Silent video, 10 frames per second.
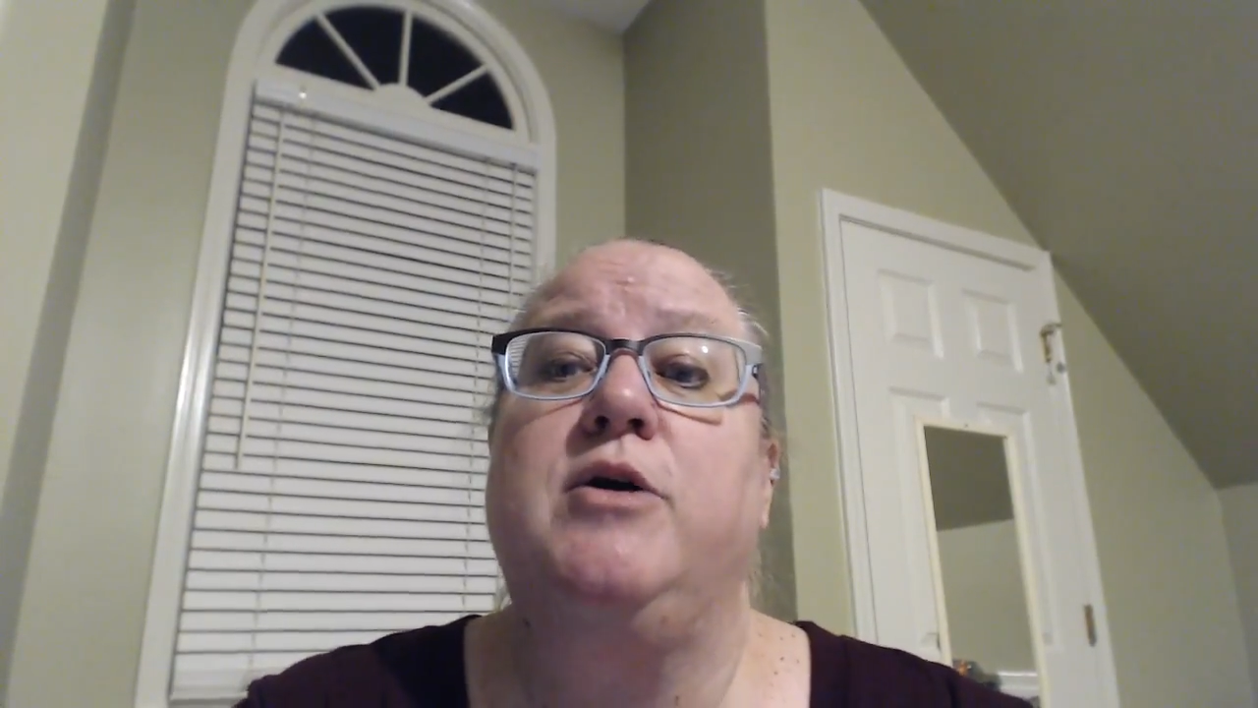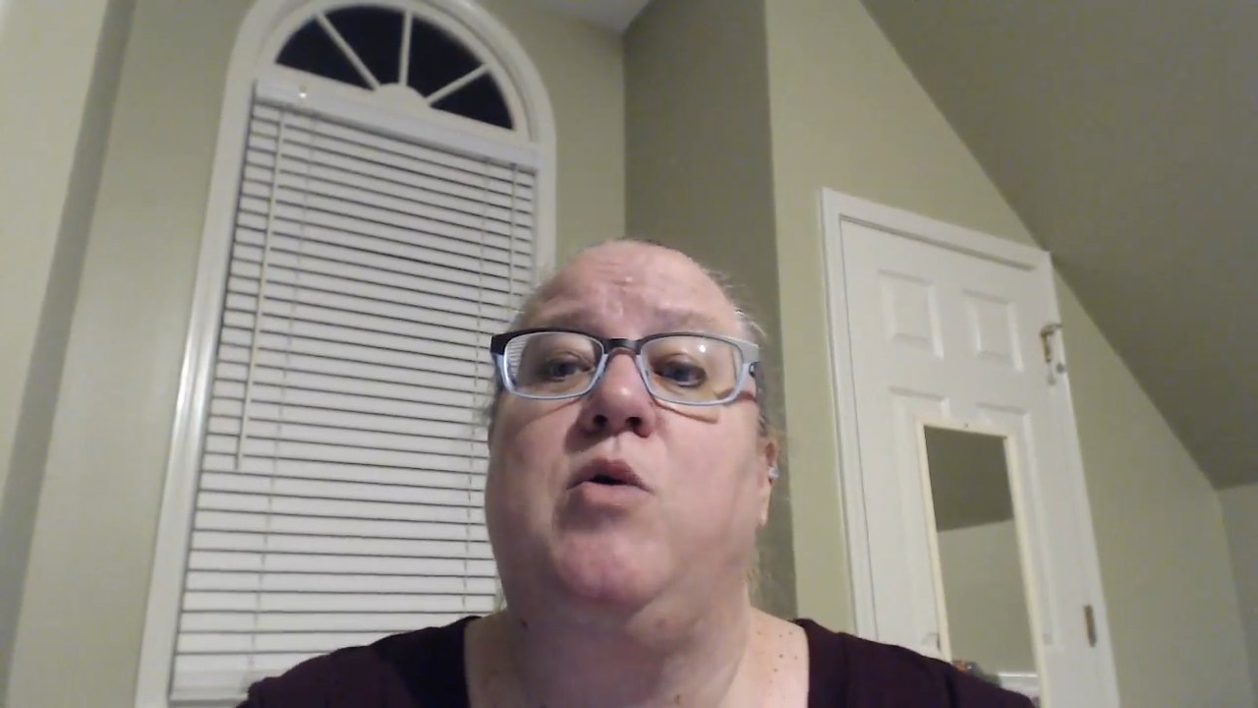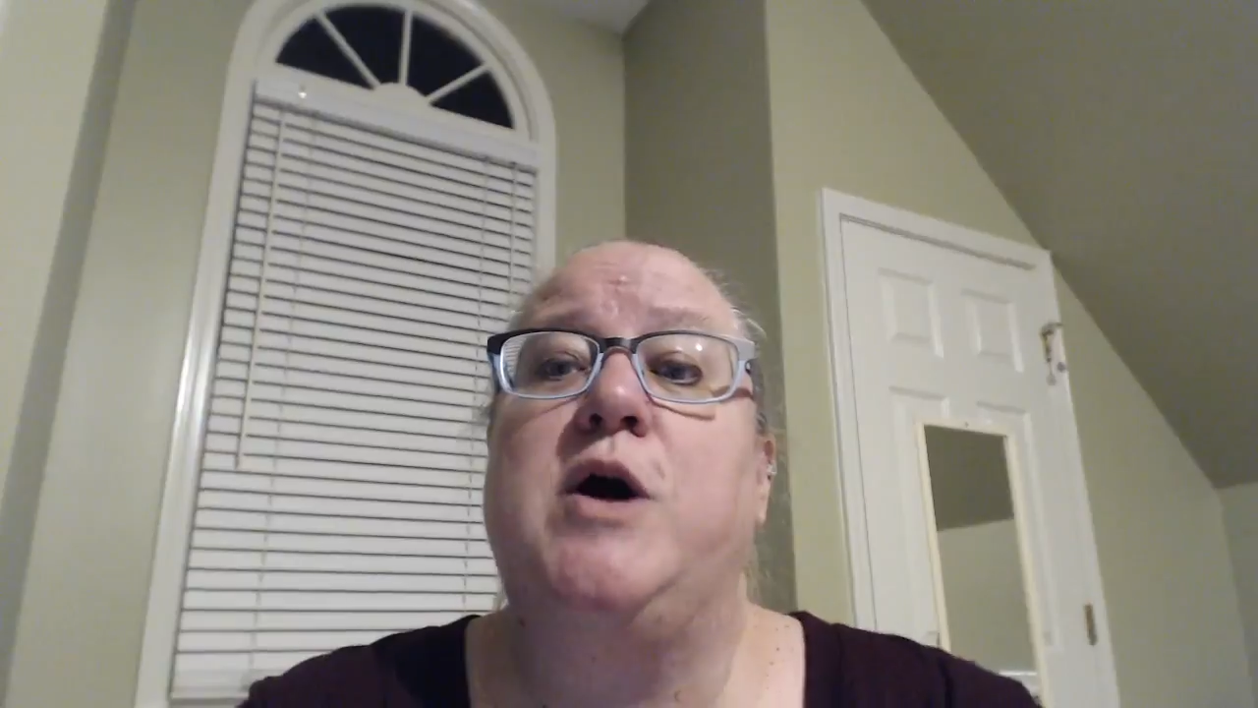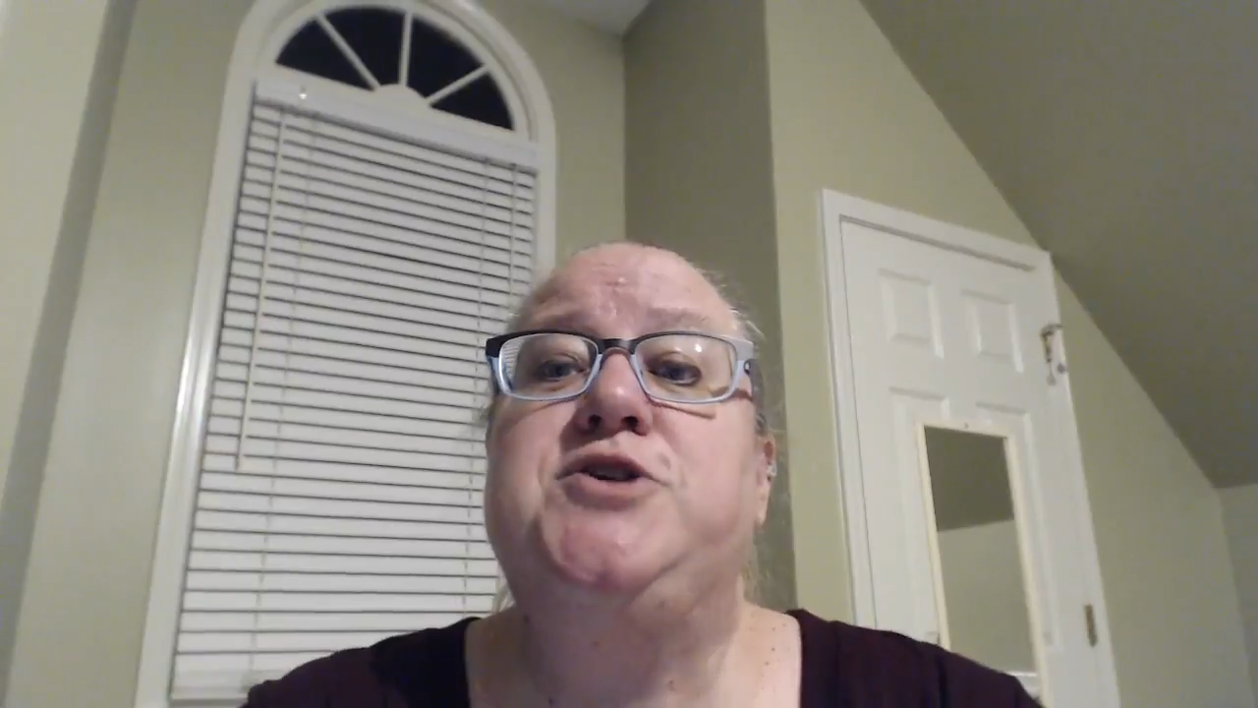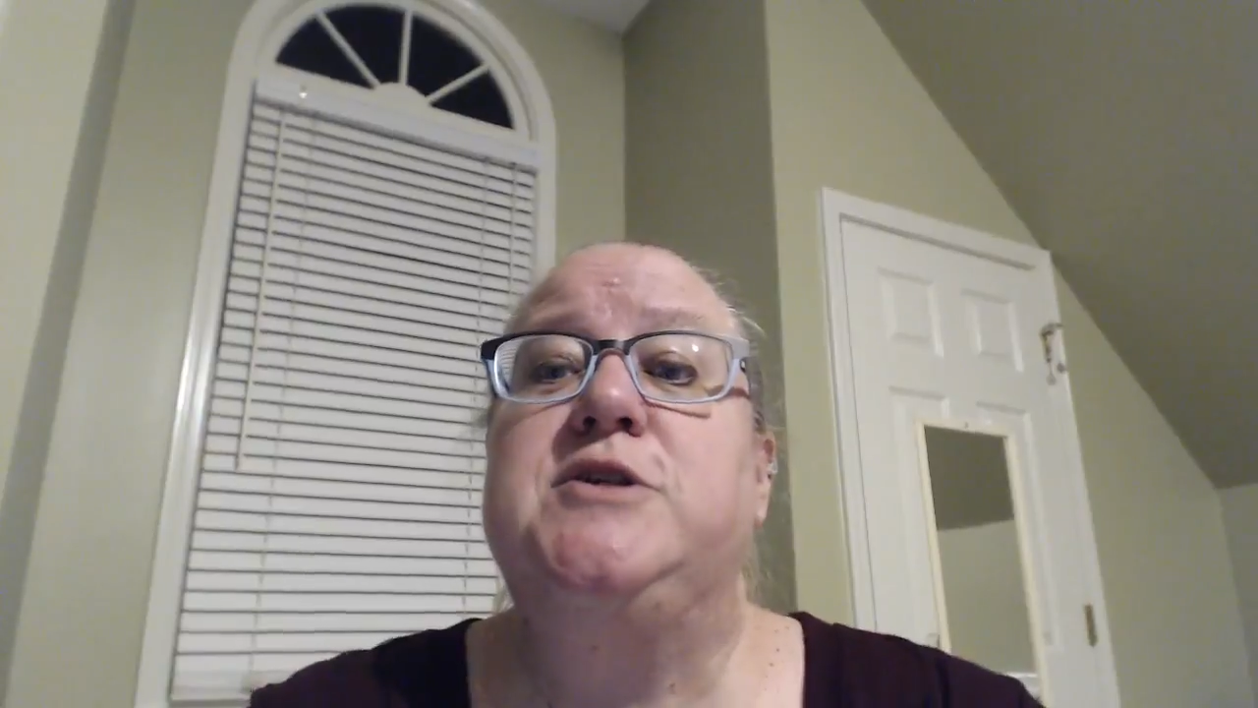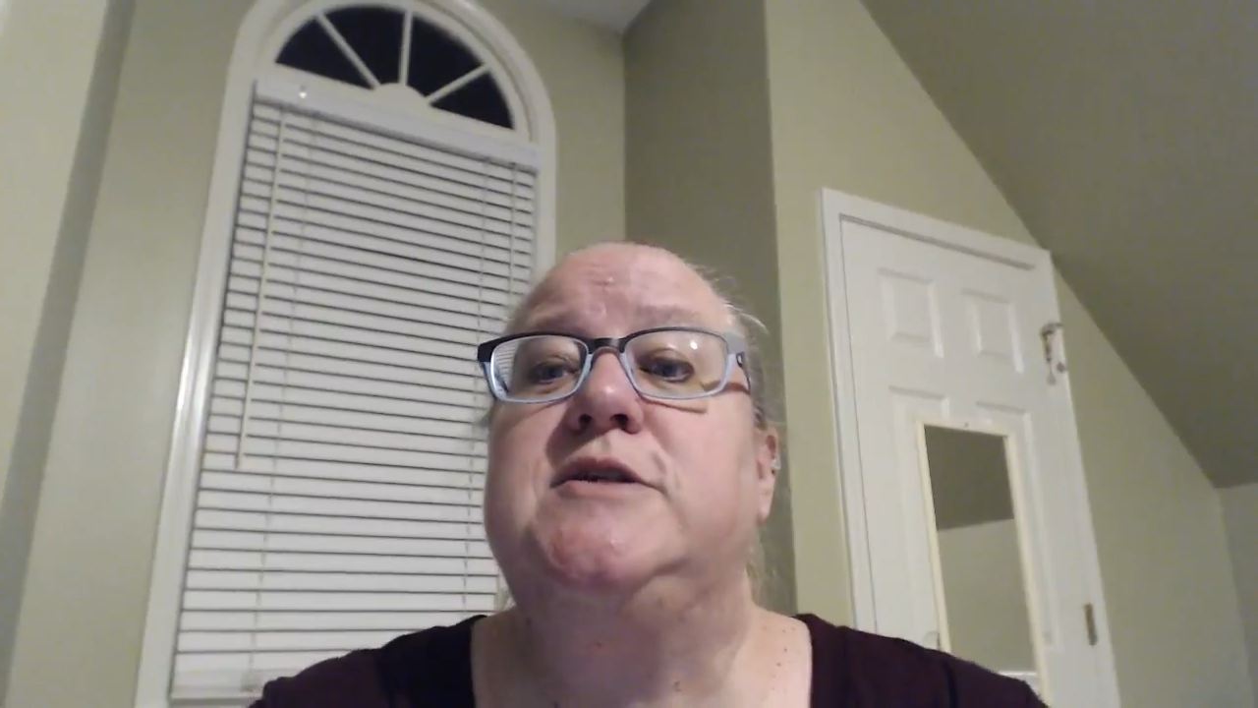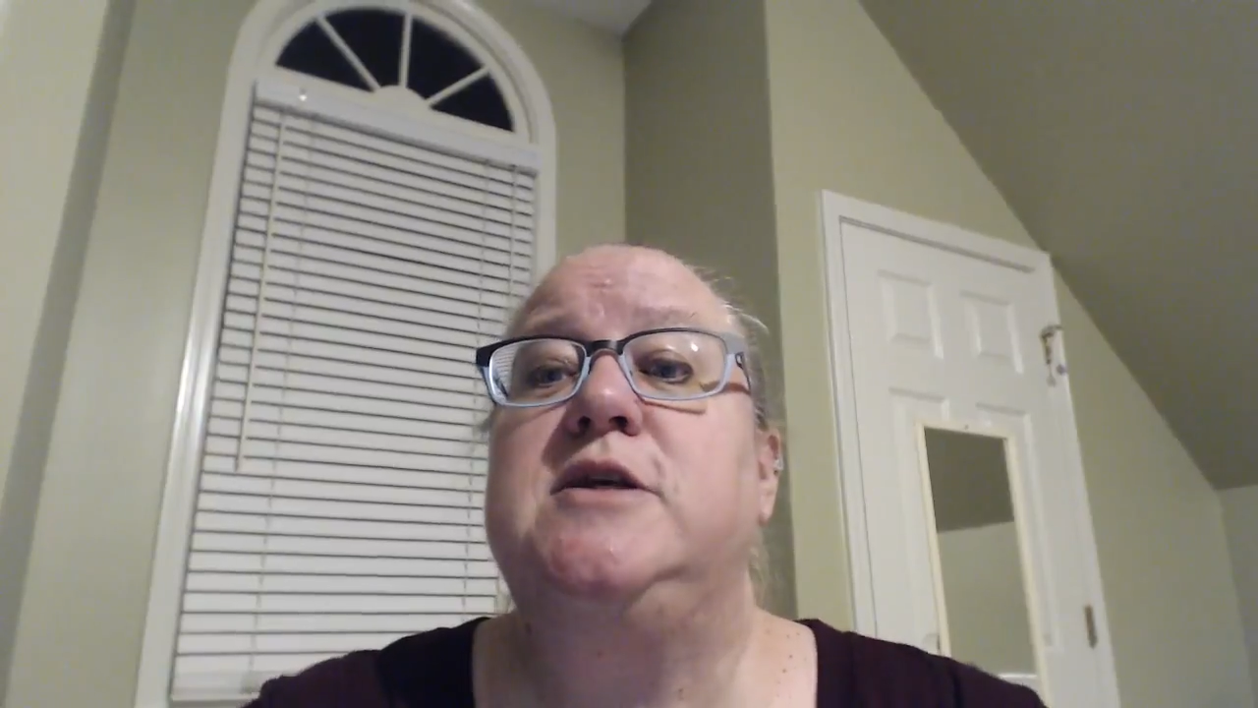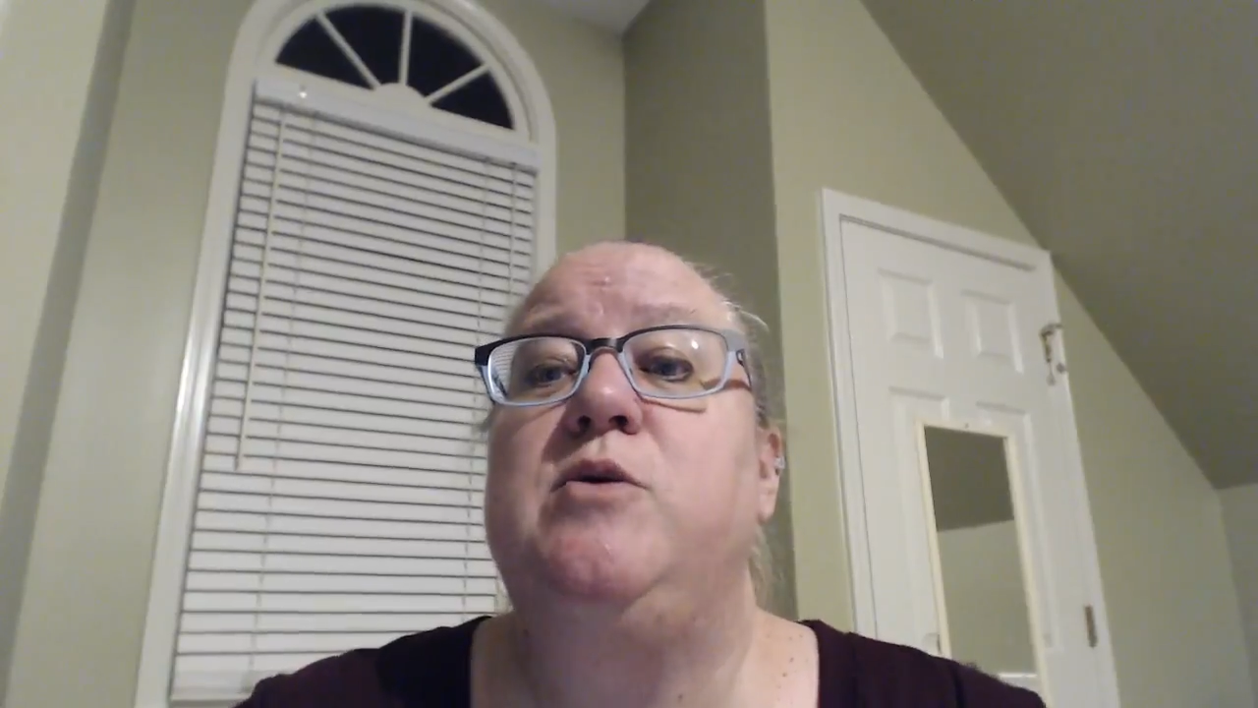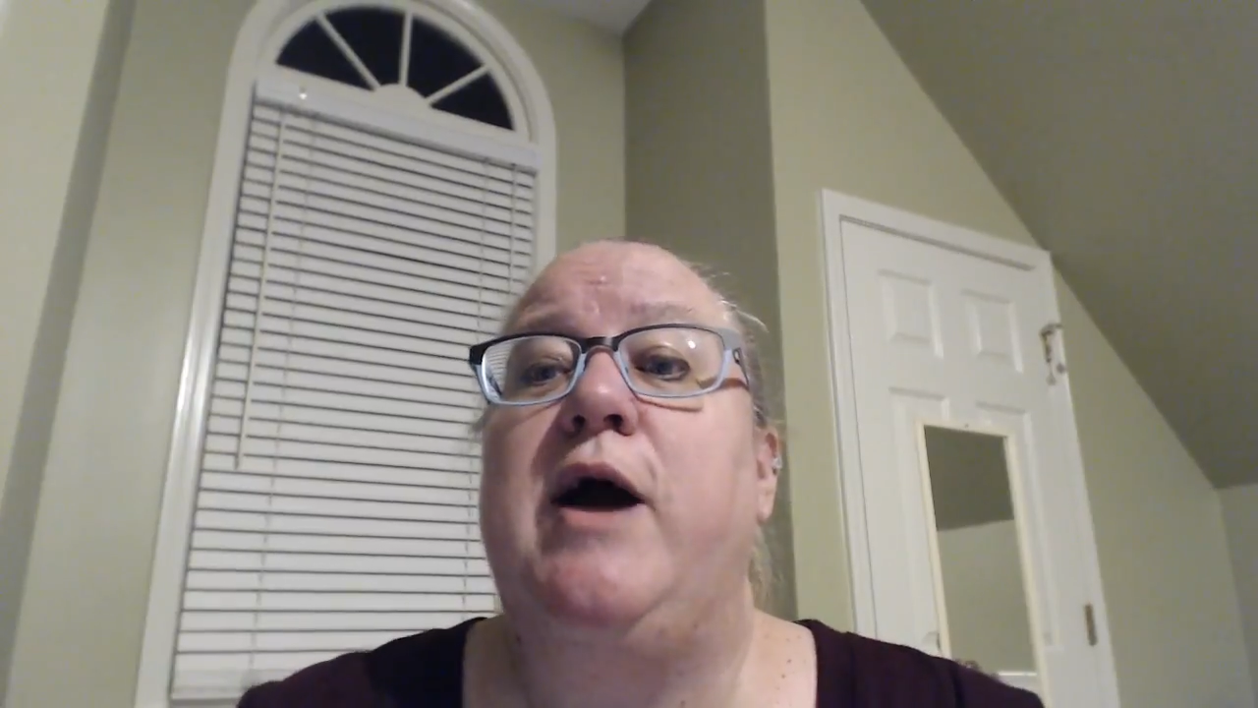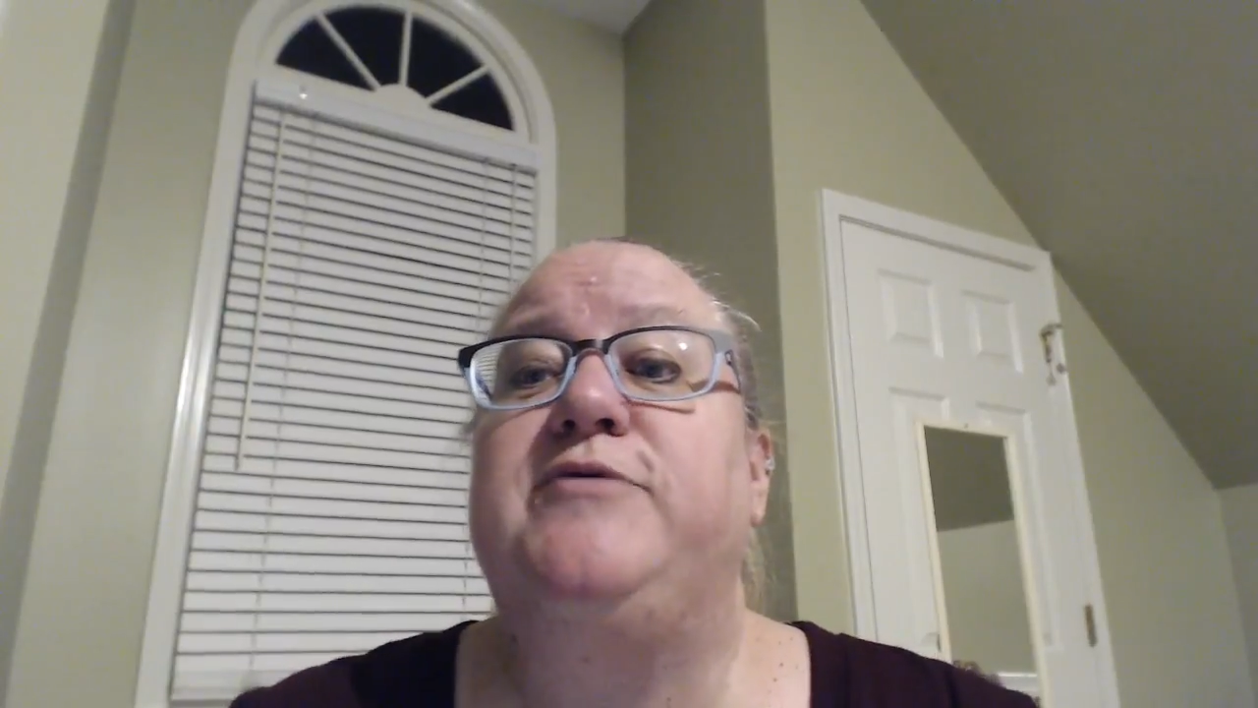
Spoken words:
questions that you have